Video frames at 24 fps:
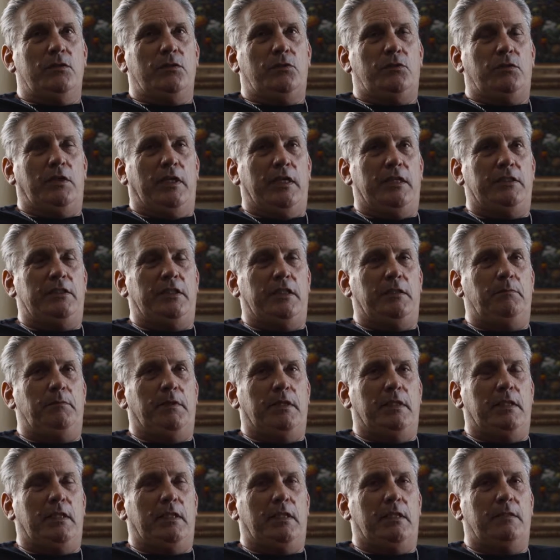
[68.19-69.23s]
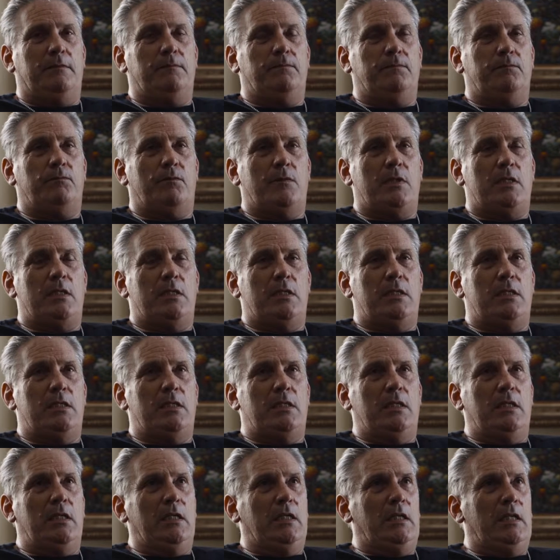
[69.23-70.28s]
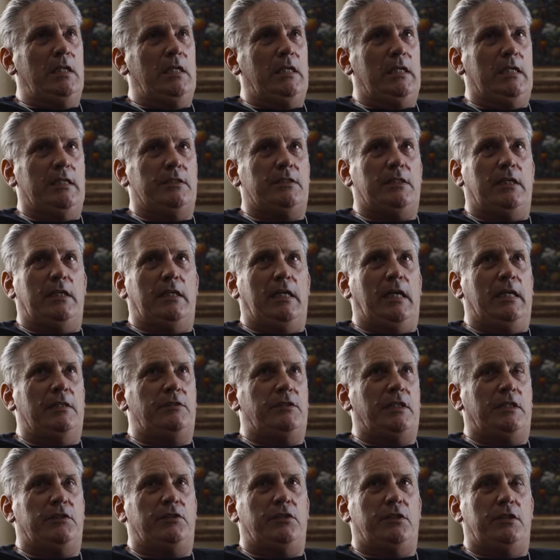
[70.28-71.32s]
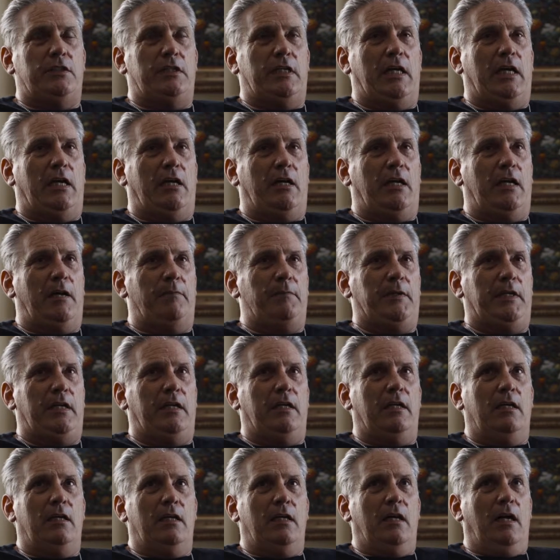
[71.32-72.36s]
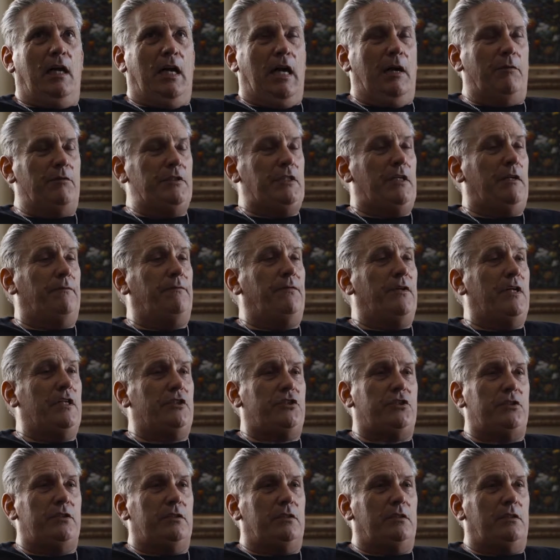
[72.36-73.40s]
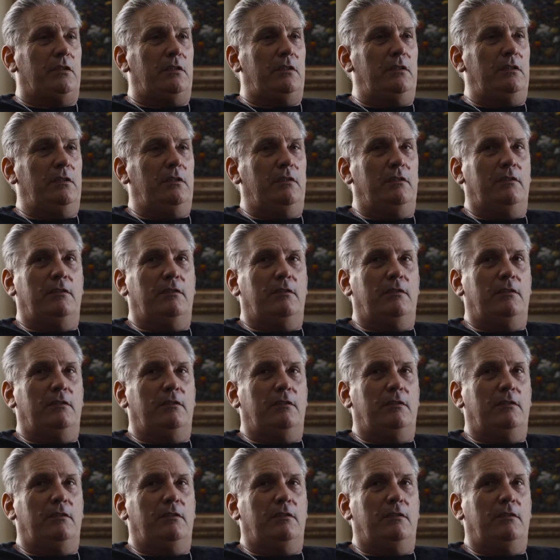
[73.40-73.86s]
Crazy, but as it turned out, I was a functional